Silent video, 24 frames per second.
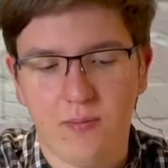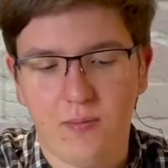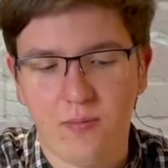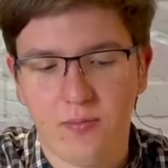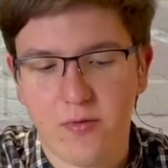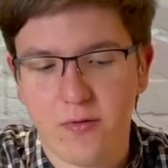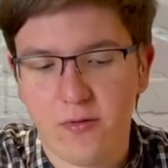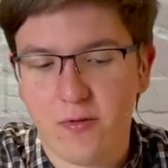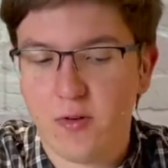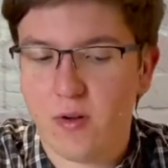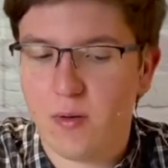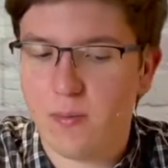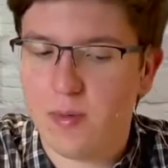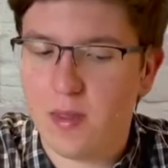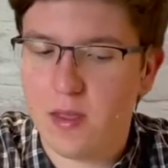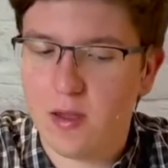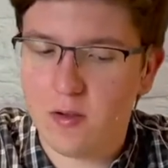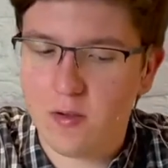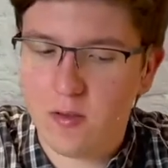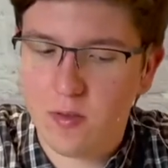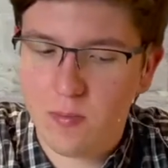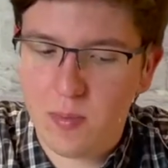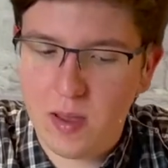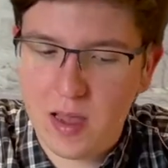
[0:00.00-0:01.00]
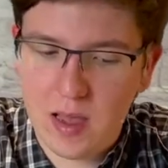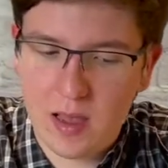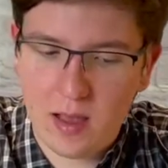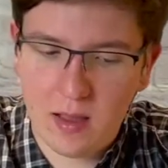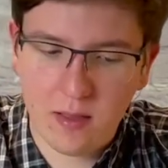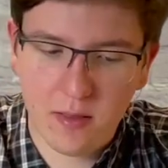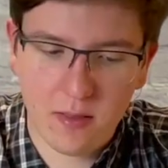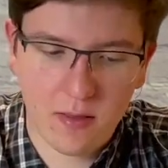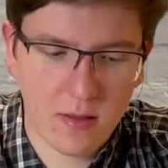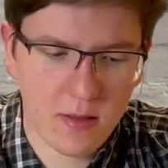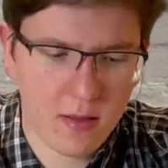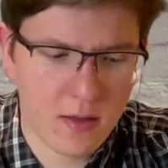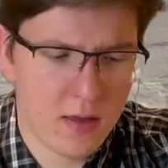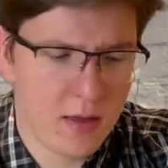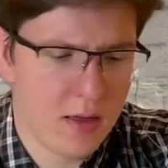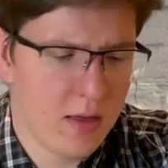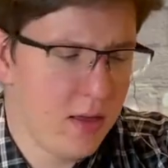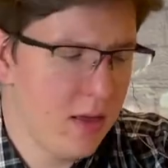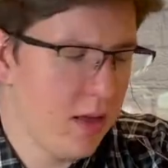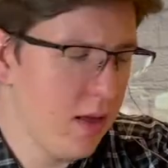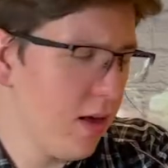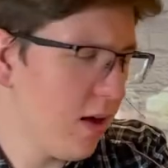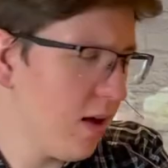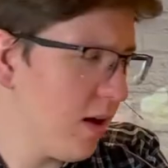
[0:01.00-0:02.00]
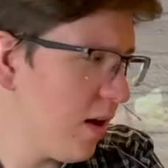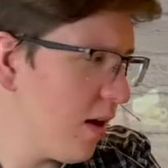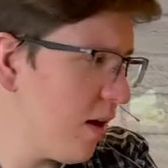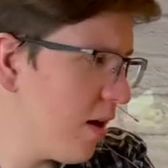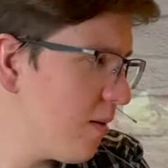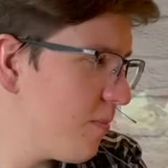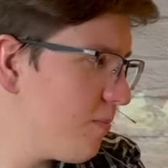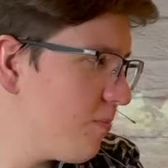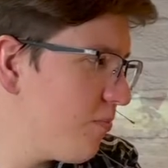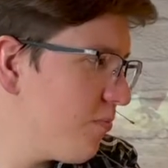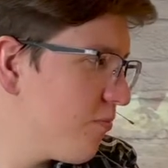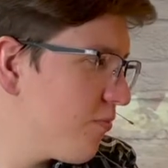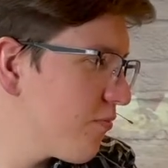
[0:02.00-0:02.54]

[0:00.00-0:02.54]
from years past. And